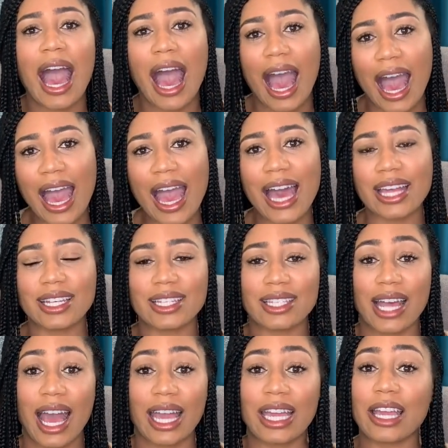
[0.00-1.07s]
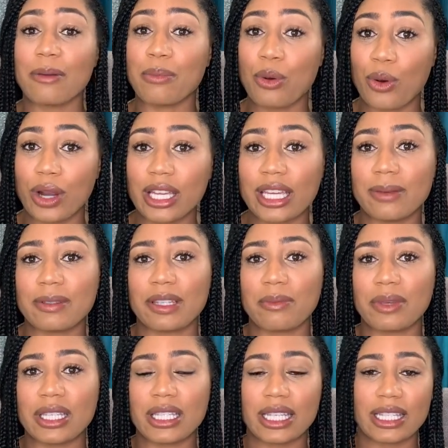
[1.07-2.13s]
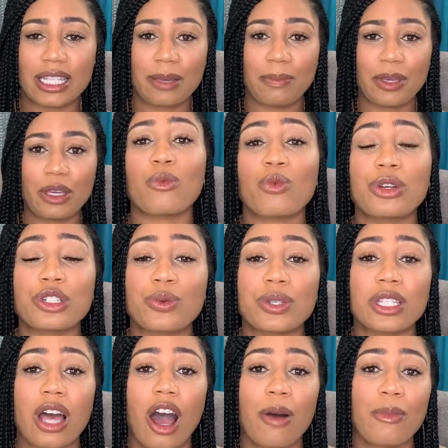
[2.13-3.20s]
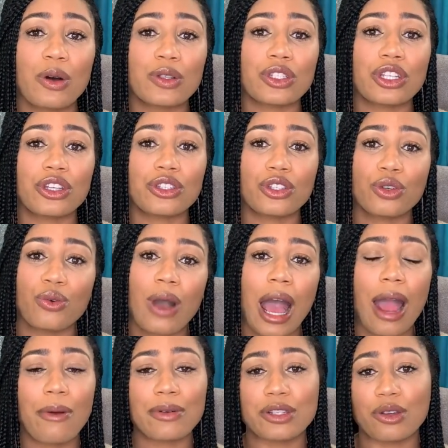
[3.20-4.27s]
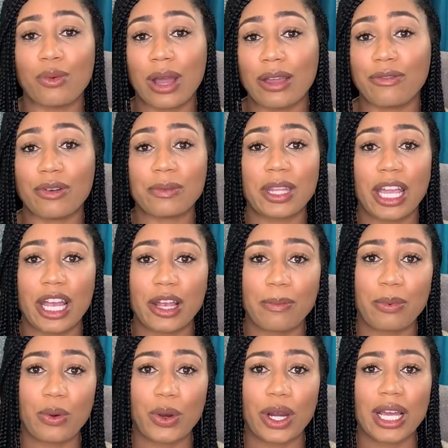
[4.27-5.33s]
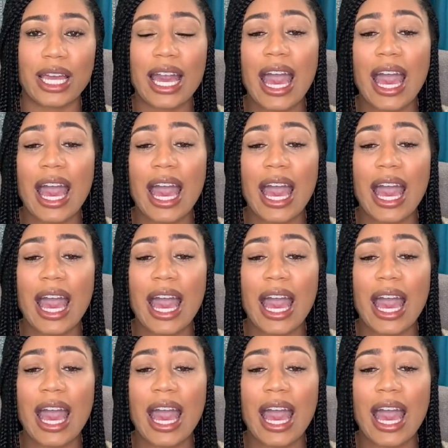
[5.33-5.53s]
I had a site in Port Gibson, Mississippi, which was almost 2 hours away from the airport.